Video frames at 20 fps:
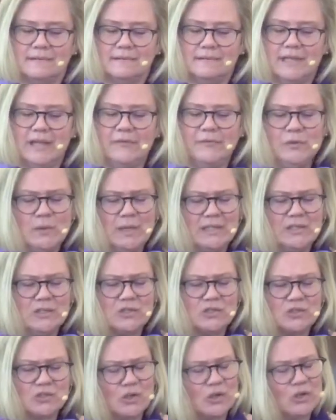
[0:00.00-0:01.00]
If you get
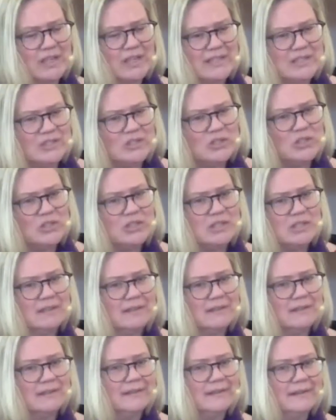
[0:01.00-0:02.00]
discouraged
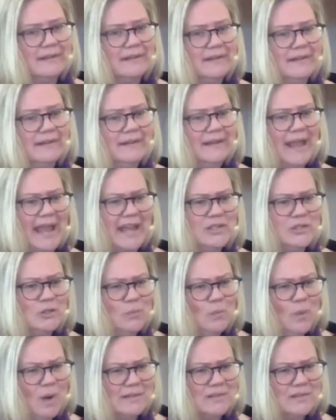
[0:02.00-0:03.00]
and
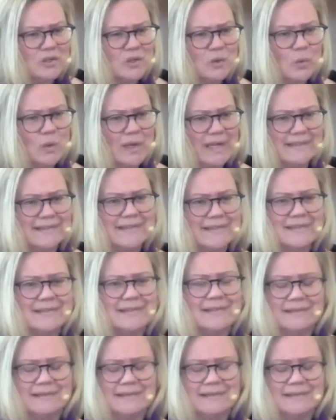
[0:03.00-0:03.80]
you want to quit,